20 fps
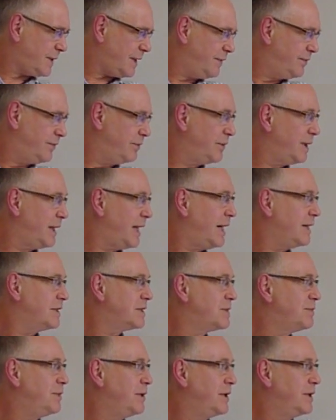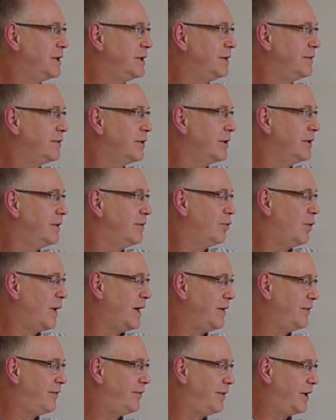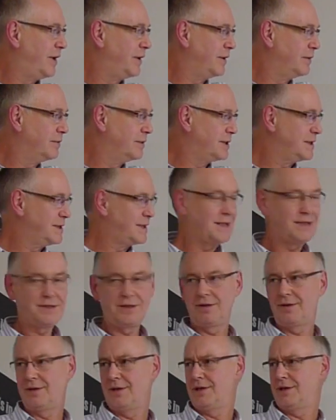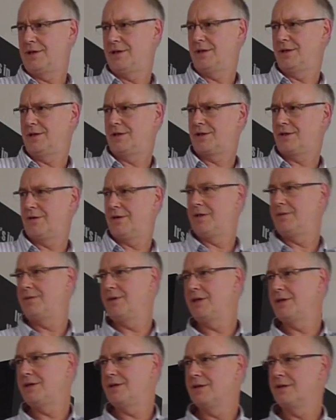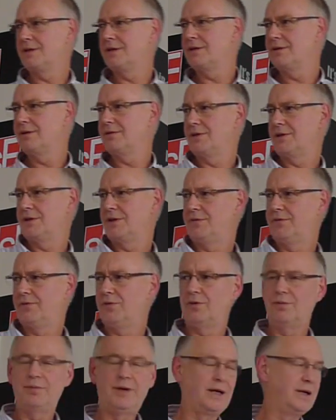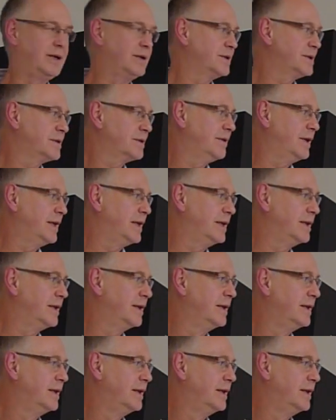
from the loudspeaker, you've got a wavefront which is actually 13 square metres, which is 4 pi r squared.